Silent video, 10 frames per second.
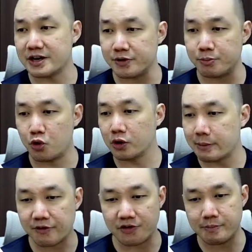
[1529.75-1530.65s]
program,
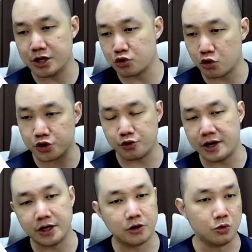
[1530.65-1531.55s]
every mentor,
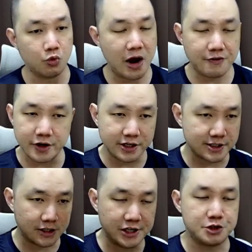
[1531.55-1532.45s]
trainer, whoever it is
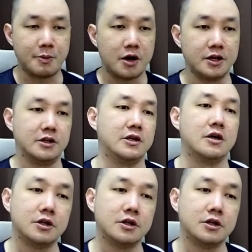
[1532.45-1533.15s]
that teach marketing, they're gonna